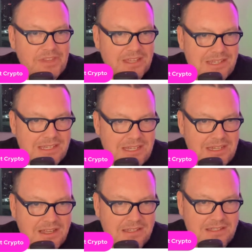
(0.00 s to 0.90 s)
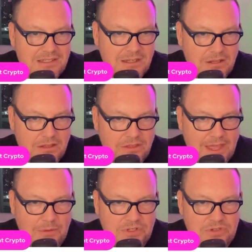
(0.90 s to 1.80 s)
the SEC does
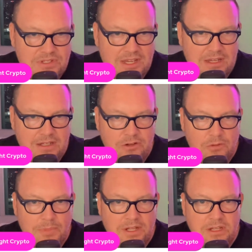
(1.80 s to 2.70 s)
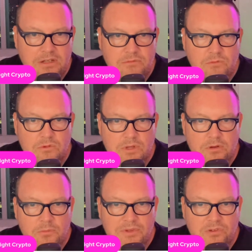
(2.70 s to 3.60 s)
that, what you say, in your opinion, it
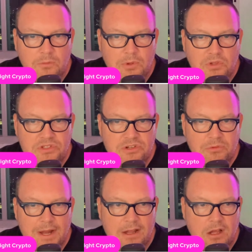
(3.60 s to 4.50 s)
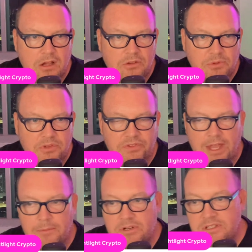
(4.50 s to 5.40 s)
would be so bullish to wreck all the real
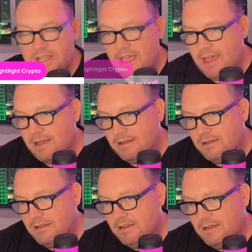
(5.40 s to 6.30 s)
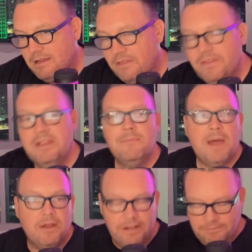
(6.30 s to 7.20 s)
scammers. Yeah. Think
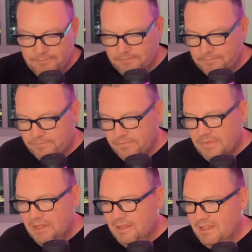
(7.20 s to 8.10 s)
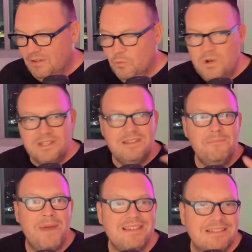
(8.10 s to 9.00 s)
about it. What is the
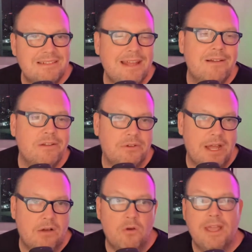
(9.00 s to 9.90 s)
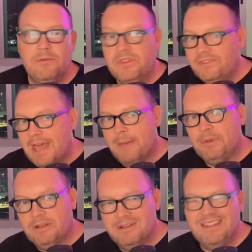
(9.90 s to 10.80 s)
best scenario now? Okay, this
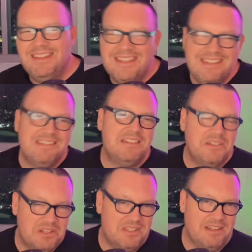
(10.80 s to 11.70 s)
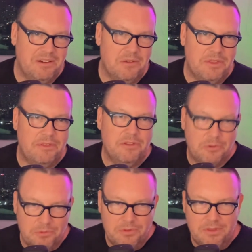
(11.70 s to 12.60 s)
happened, and this isn't a good scenario.
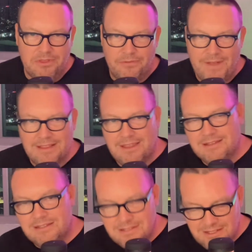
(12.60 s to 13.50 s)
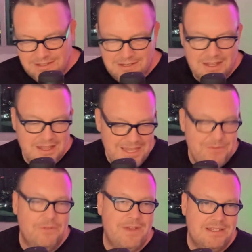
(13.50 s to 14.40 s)
The fact that SEC's
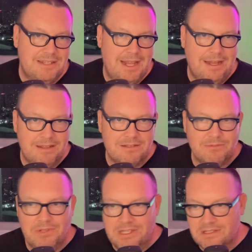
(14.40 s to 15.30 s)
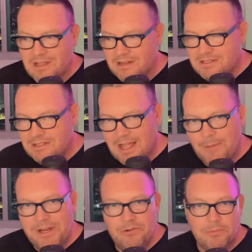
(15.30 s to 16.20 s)
even investigating us really sucks. How
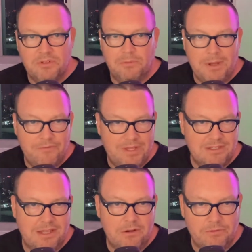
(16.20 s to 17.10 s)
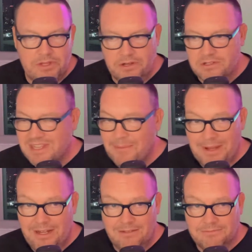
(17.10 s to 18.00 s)
many cryptos have been investigated over the years? Not
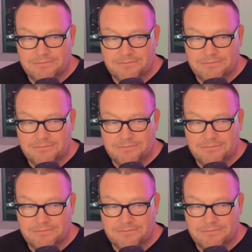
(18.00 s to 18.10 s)
many.